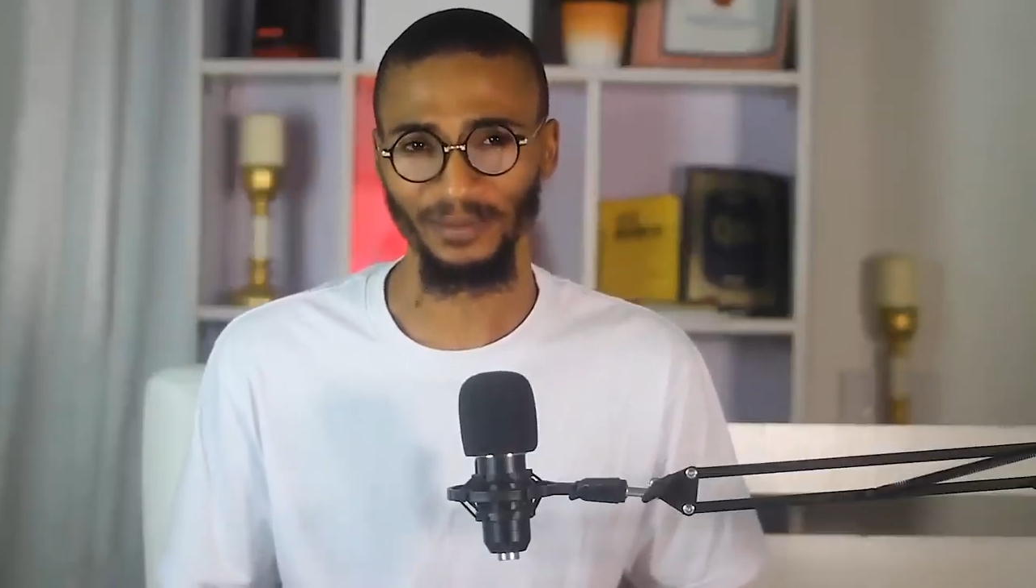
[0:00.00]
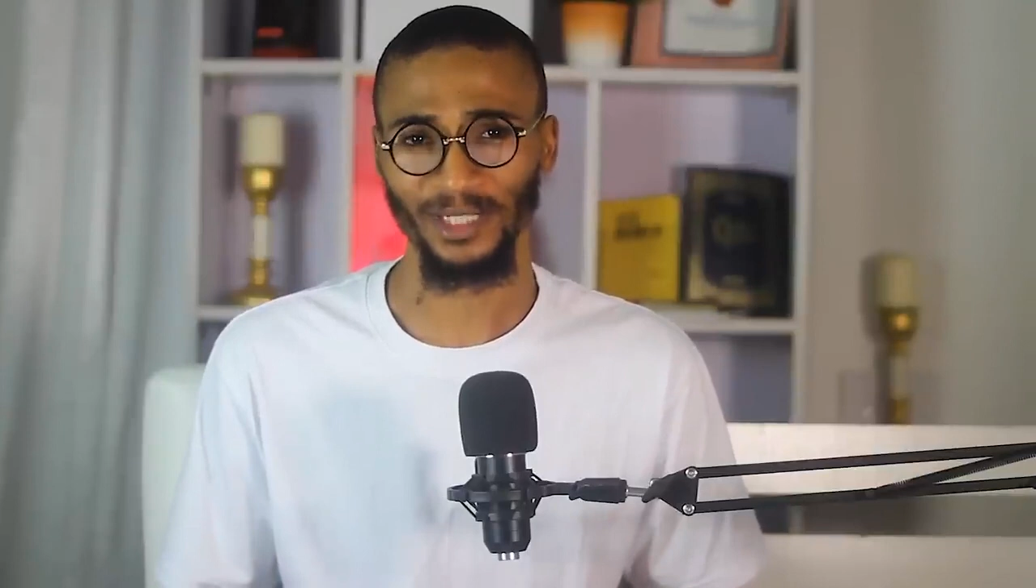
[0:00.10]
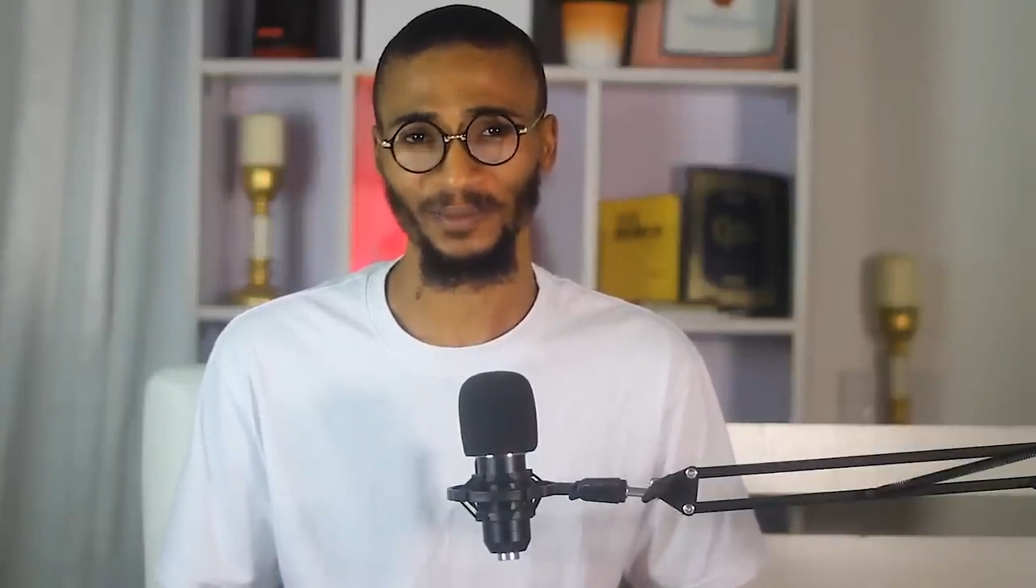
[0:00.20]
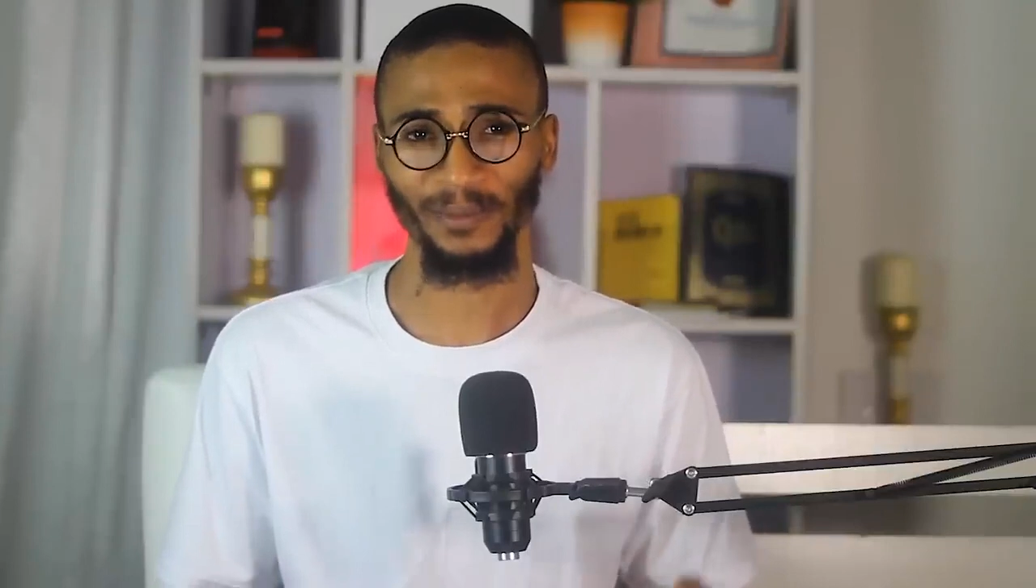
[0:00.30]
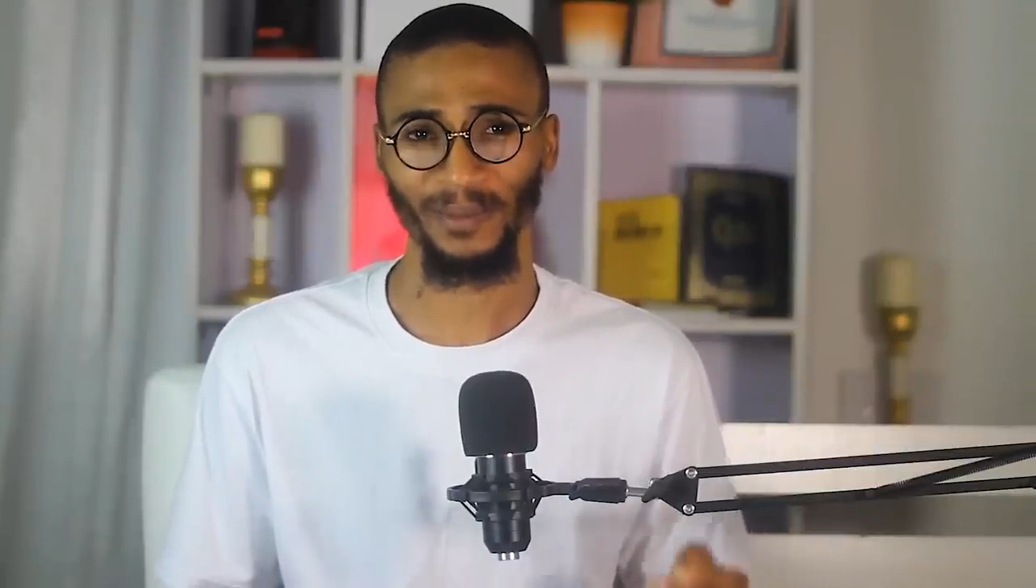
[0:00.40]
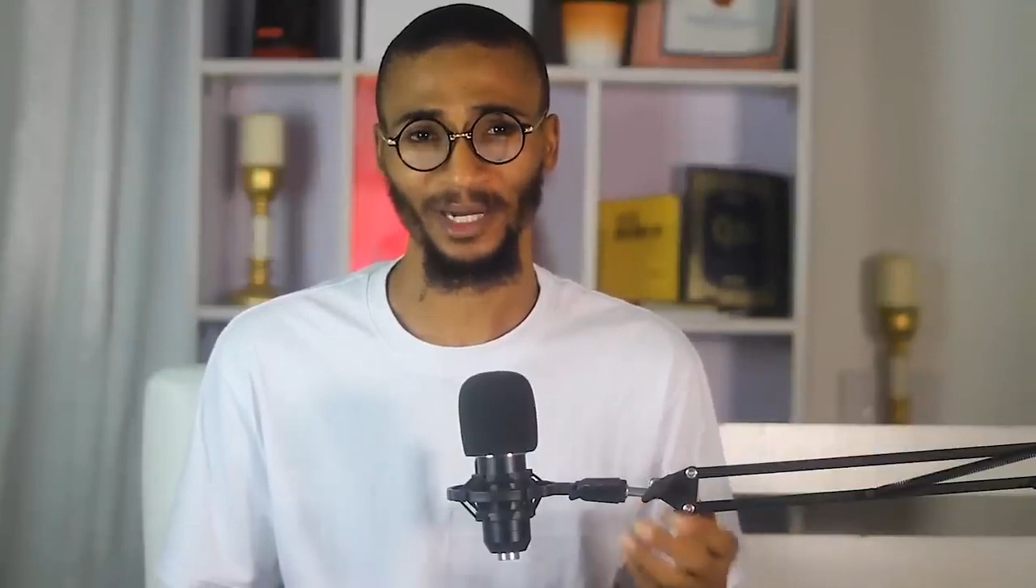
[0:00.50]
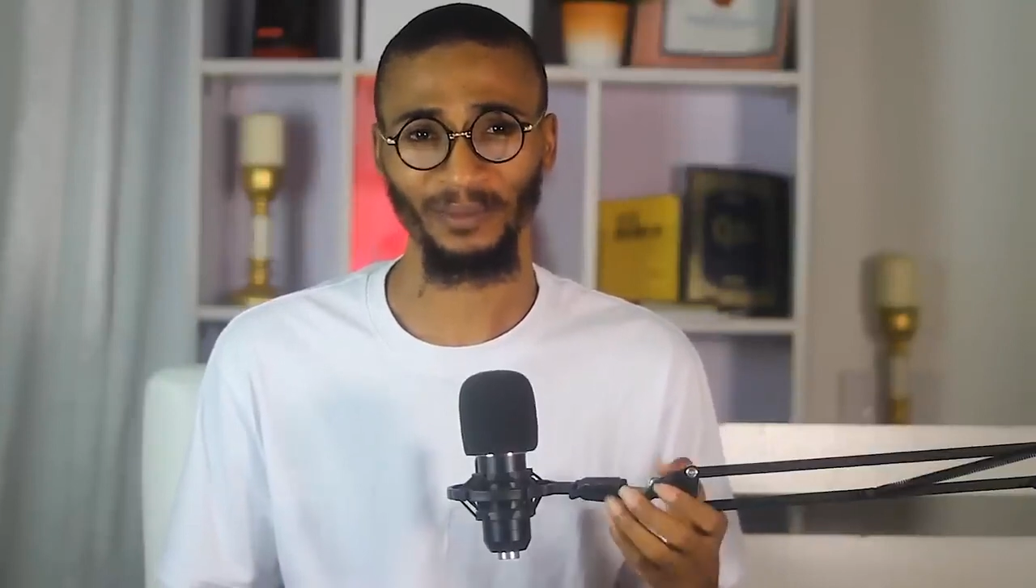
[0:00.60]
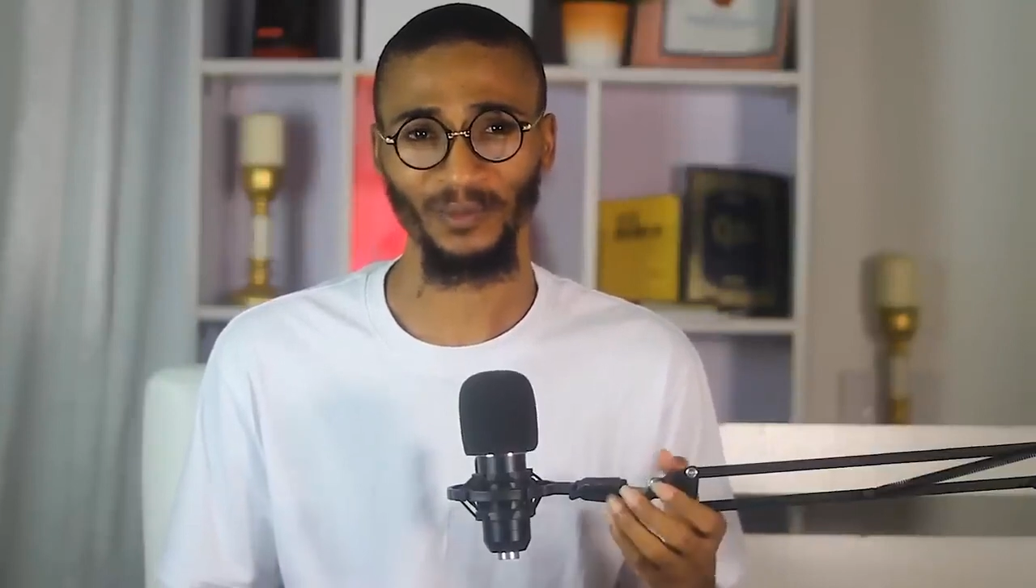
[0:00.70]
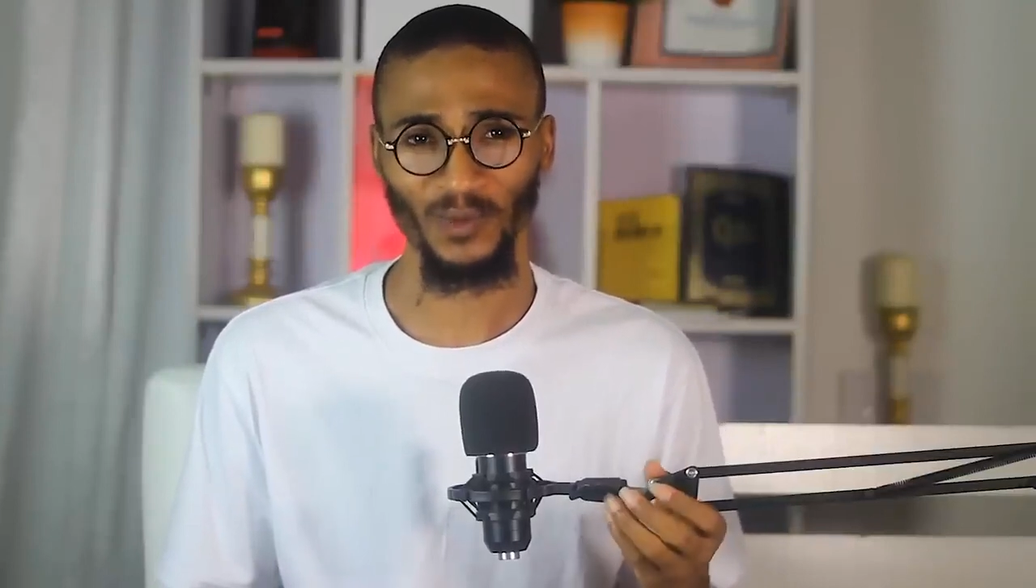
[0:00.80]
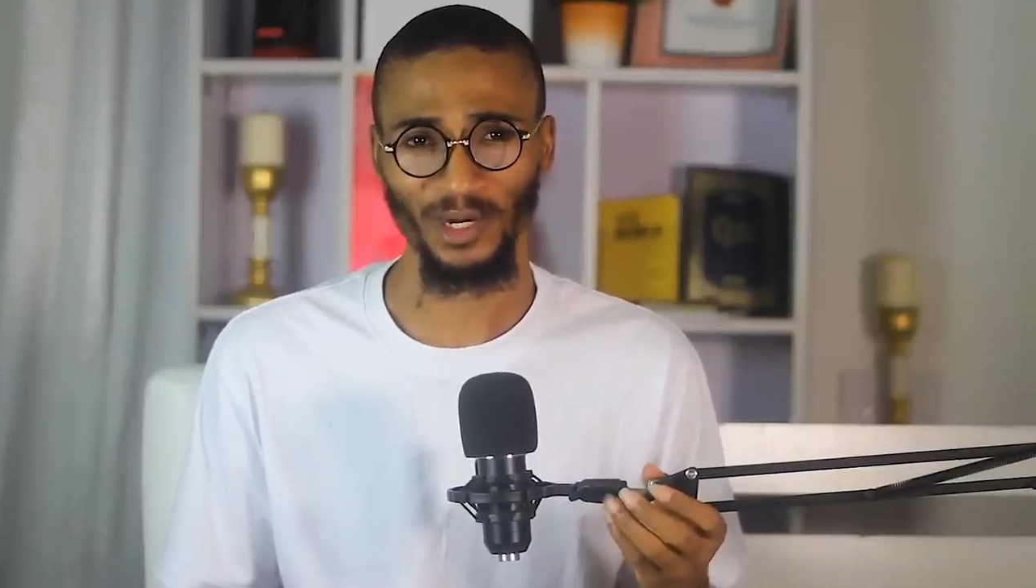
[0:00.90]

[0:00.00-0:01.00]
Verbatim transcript: peace be upon him,